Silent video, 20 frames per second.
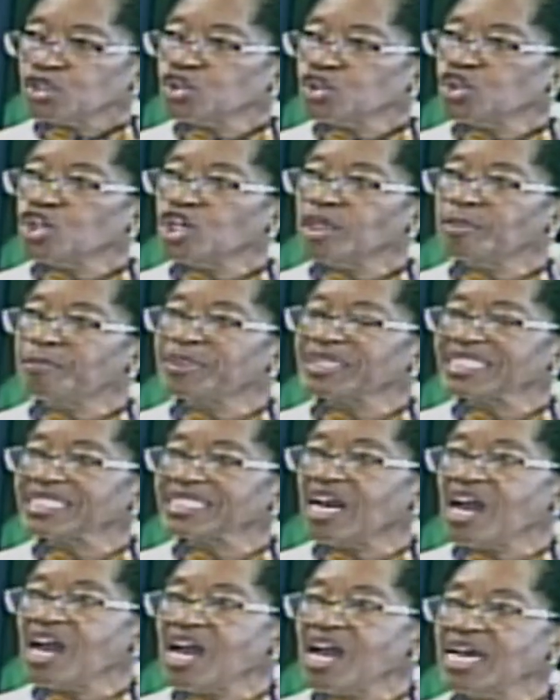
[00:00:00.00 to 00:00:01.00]
You are
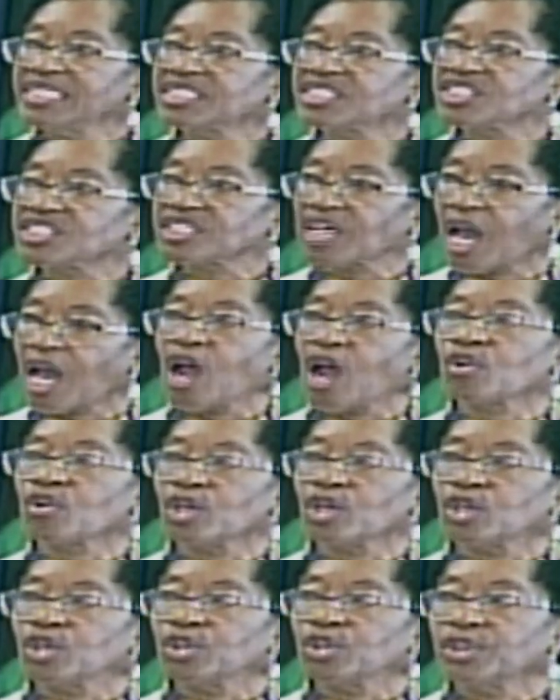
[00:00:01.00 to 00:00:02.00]
beyond
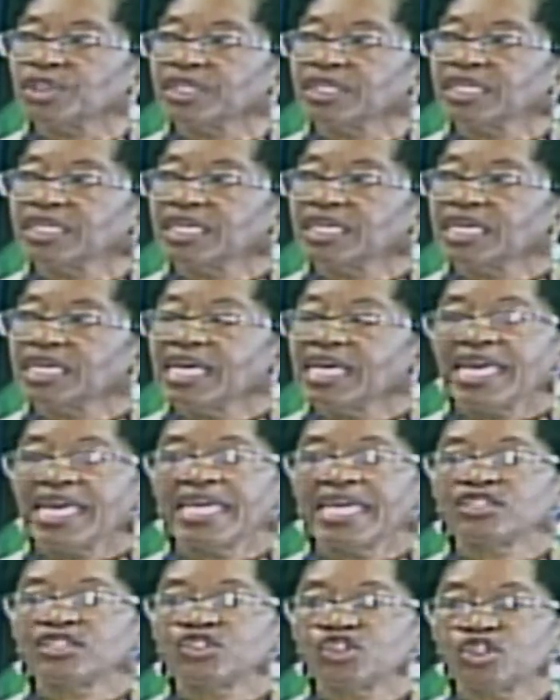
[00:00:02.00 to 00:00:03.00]
sorrow
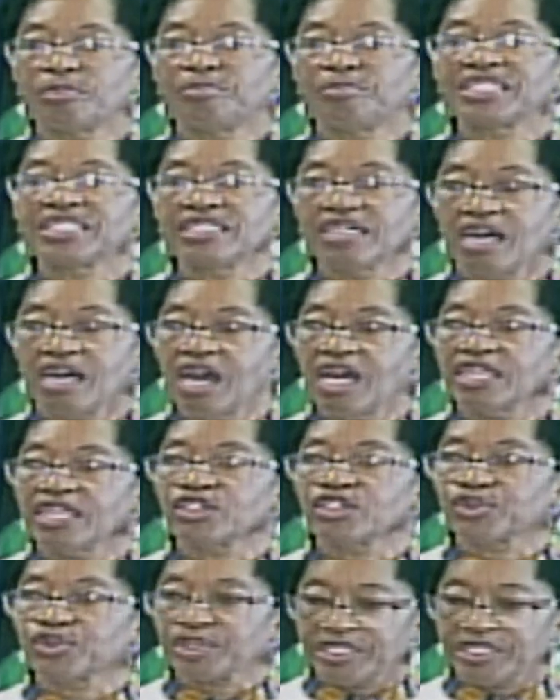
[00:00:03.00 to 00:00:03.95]
and you are beyond